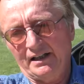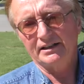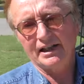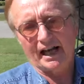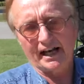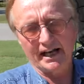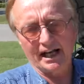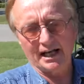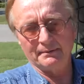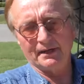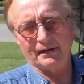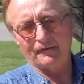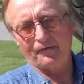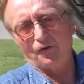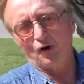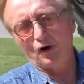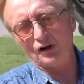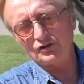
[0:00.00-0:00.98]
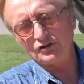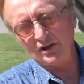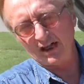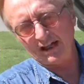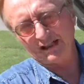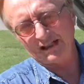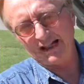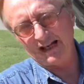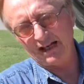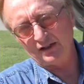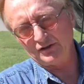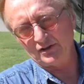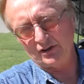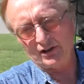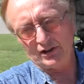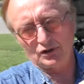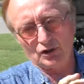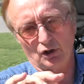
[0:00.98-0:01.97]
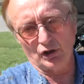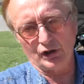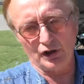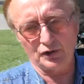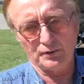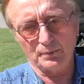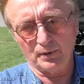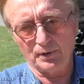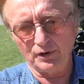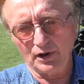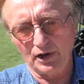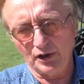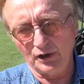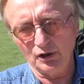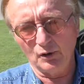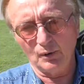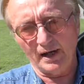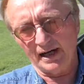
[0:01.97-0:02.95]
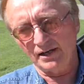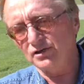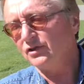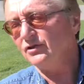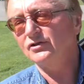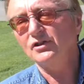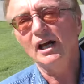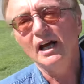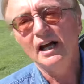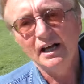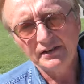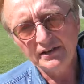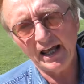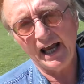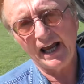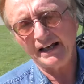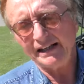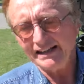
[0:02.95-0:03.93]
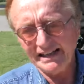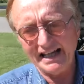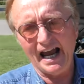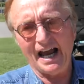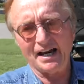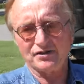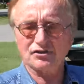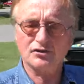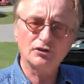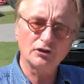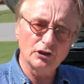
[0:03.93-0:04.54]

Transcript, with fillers: dynamic force technology that Toyota's put in their new engines that yes,